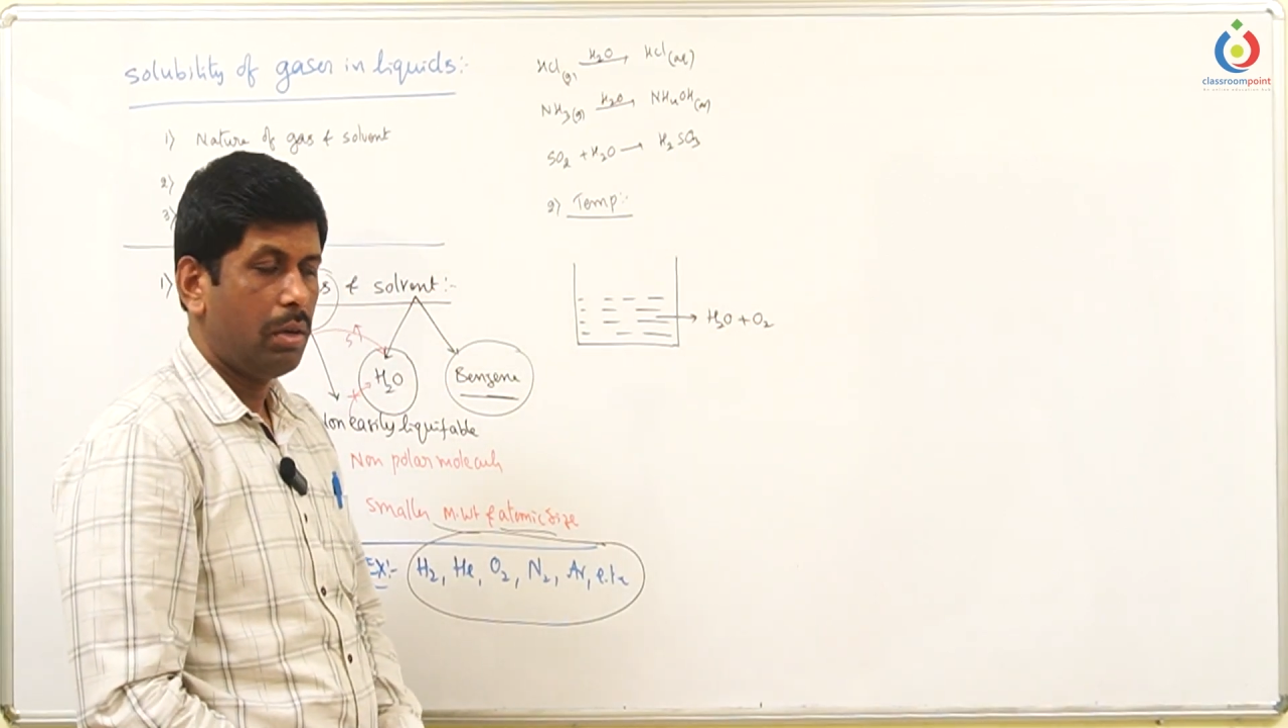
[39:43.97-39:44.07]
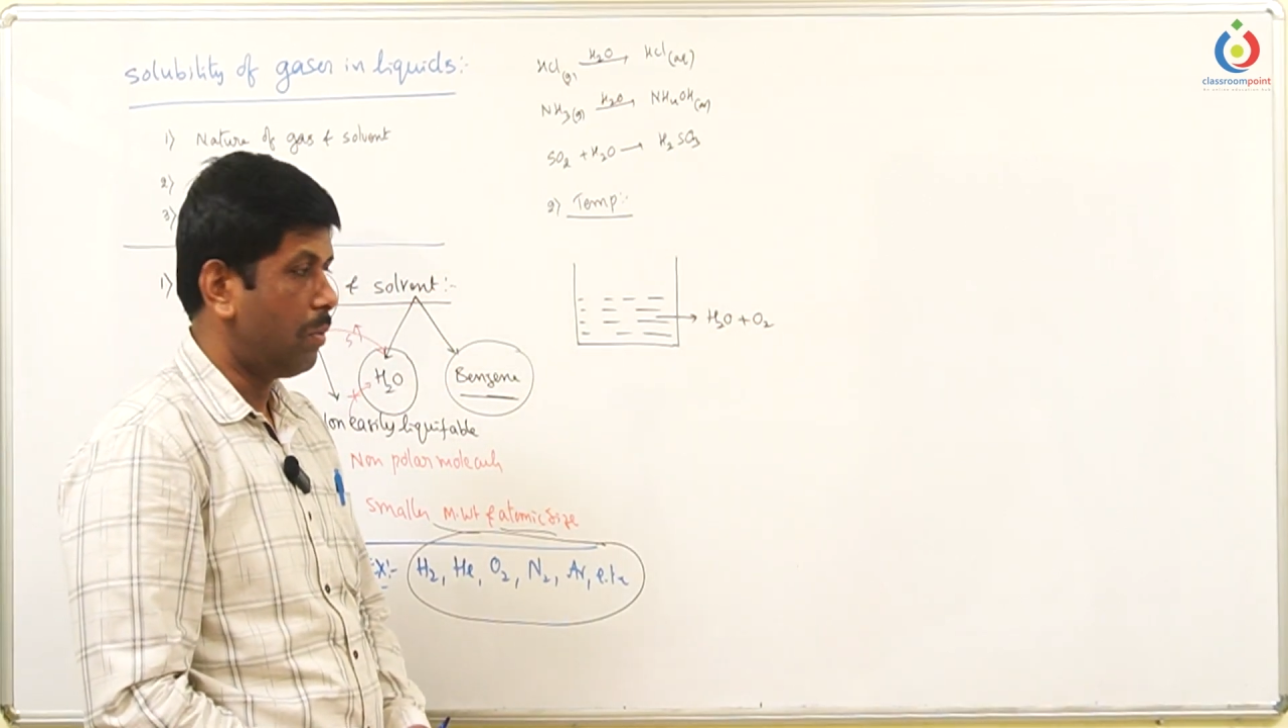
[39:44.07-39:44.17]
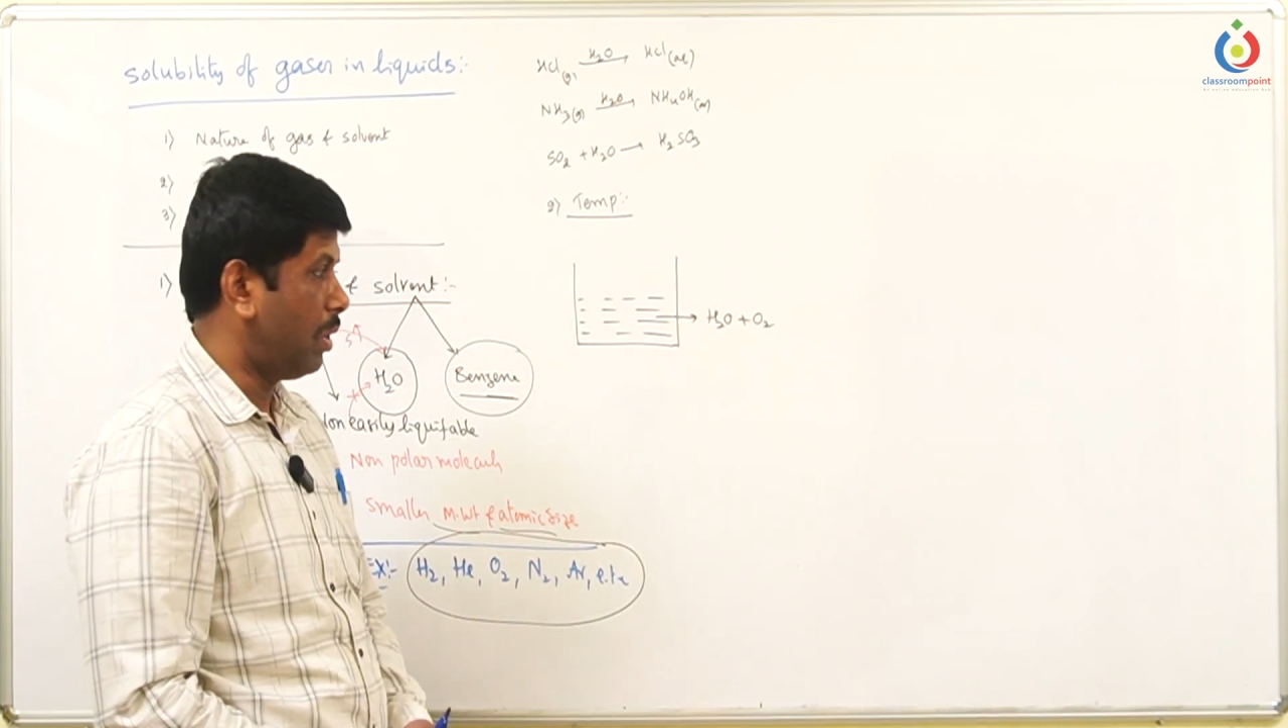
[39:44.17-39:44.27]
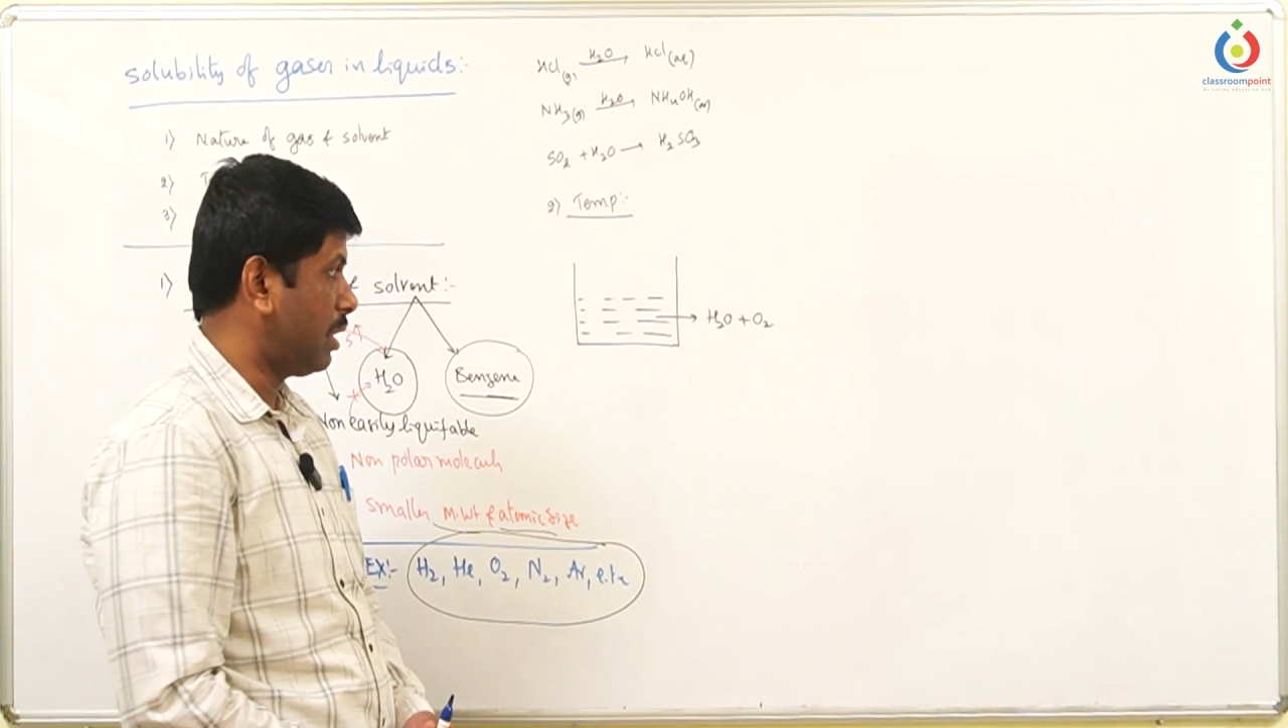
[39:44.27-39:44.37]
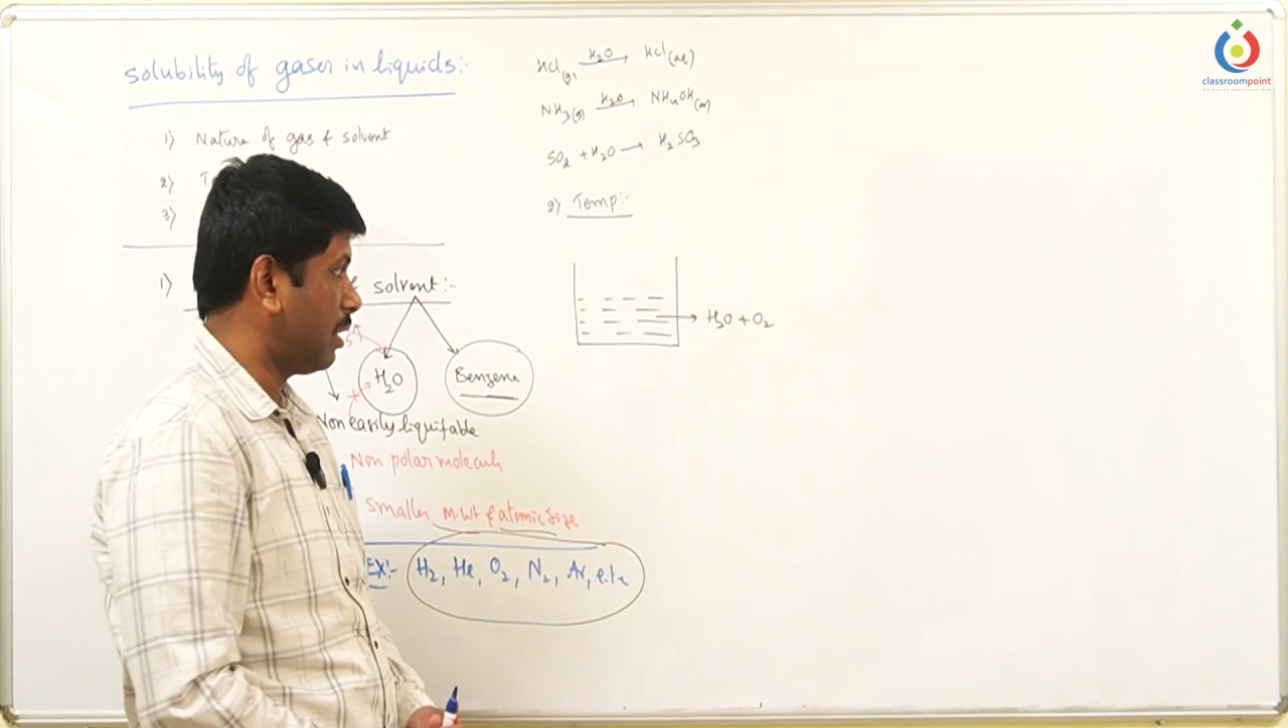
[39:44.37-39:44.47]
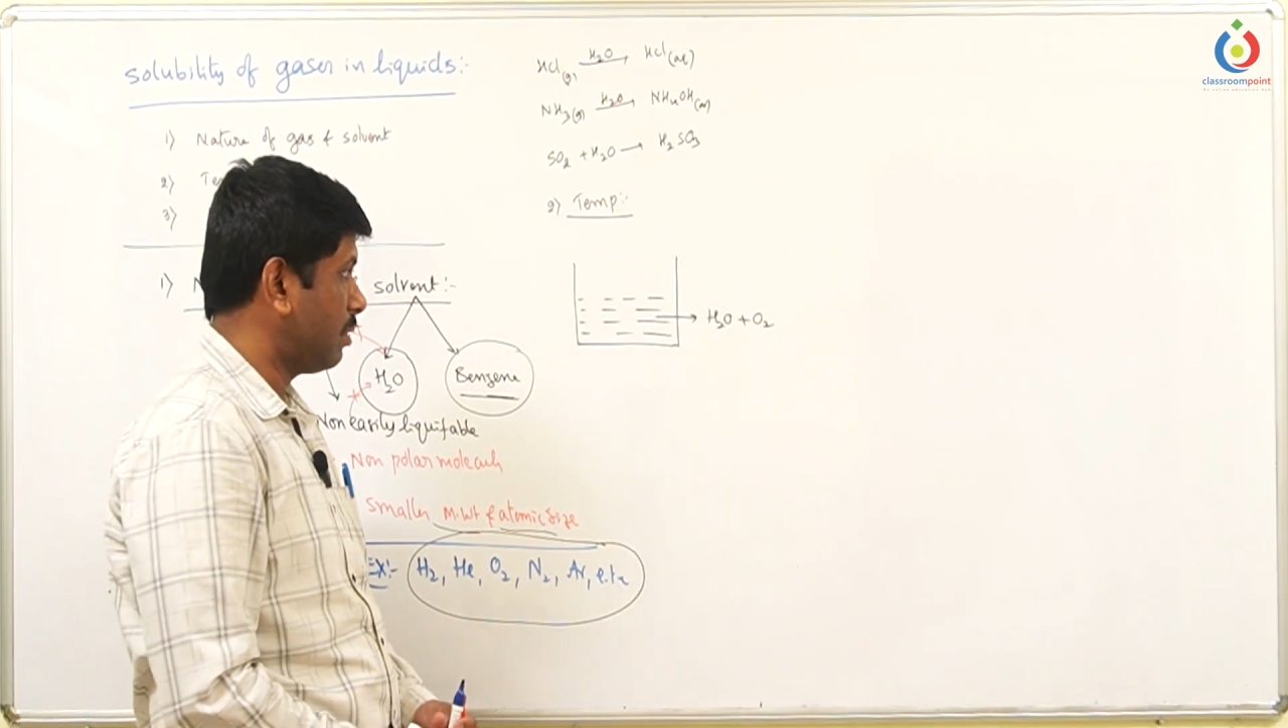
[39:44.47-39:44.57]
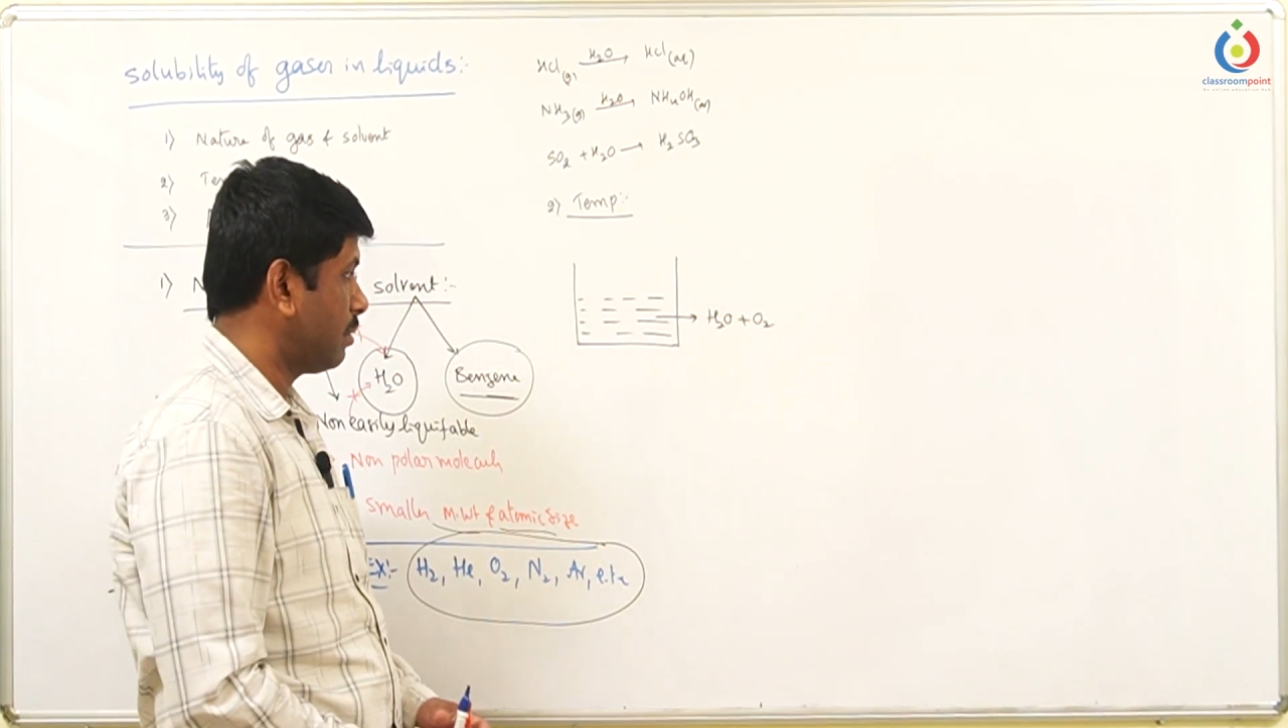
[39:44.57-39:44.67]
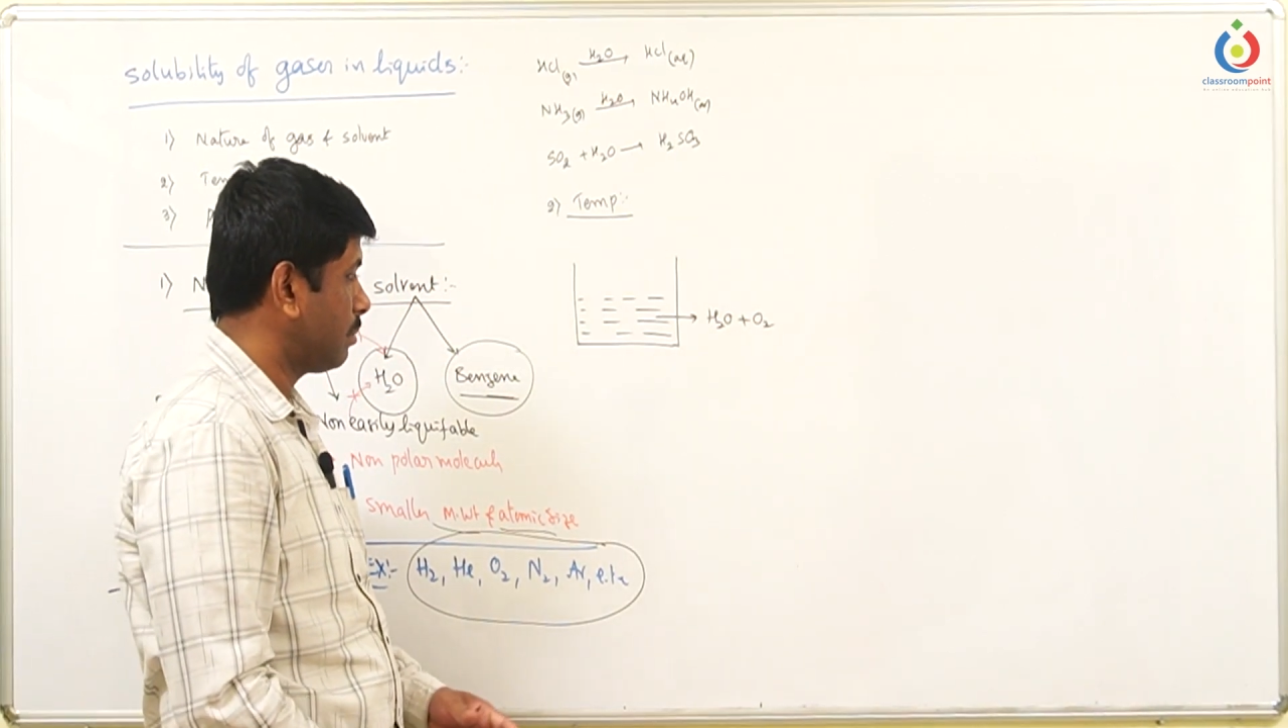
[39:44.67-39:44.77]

water.